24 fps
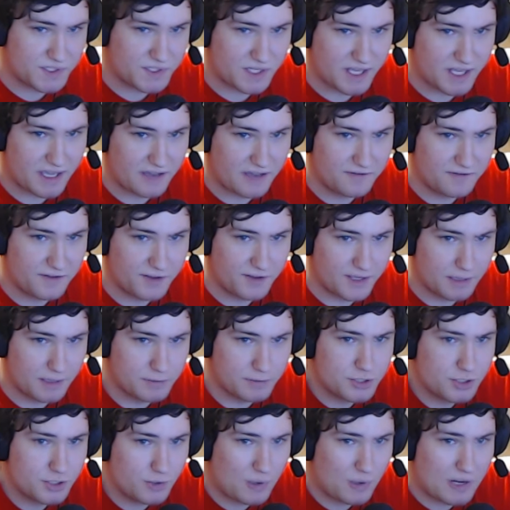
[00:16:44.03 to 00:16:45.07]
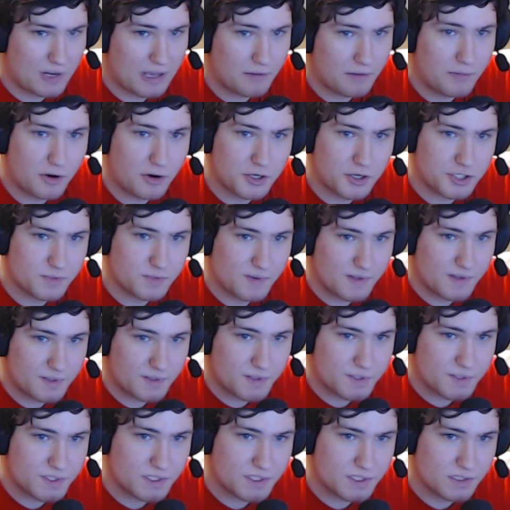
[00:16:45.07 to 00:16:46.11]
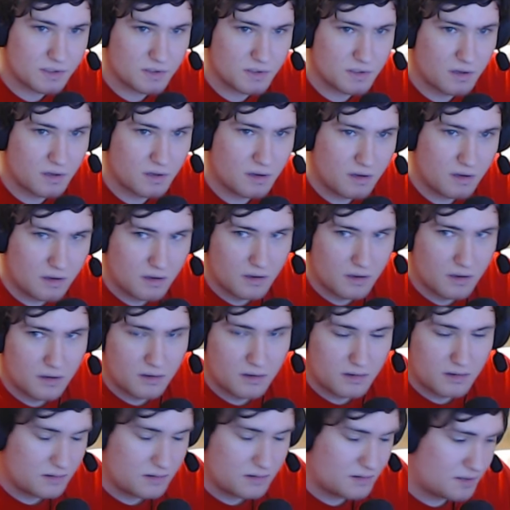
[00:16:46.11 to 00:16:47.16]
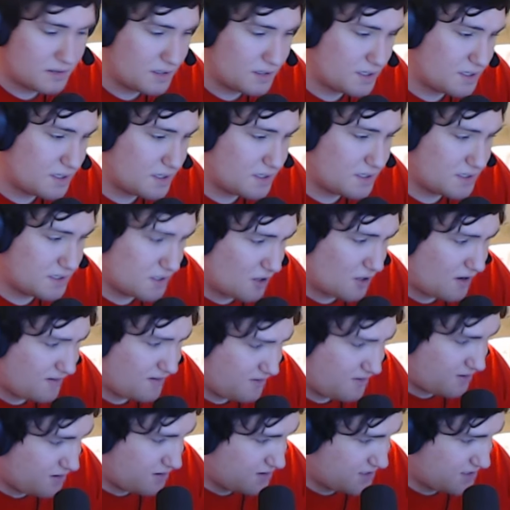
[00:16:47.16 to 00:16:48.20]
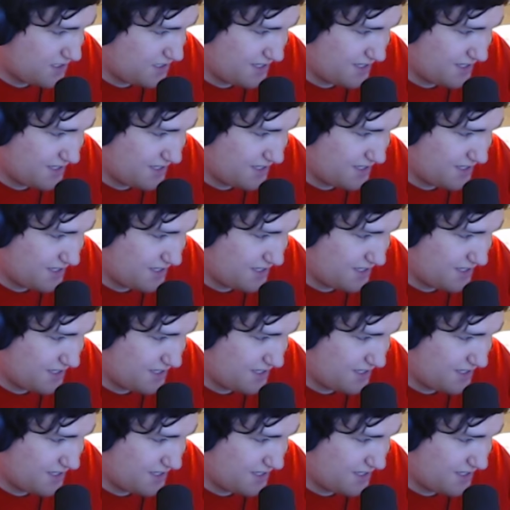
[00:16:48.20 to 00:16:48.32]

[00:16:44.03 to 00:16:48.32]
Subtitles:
Like I feel like I'm shooting out marshmallows. It's awful.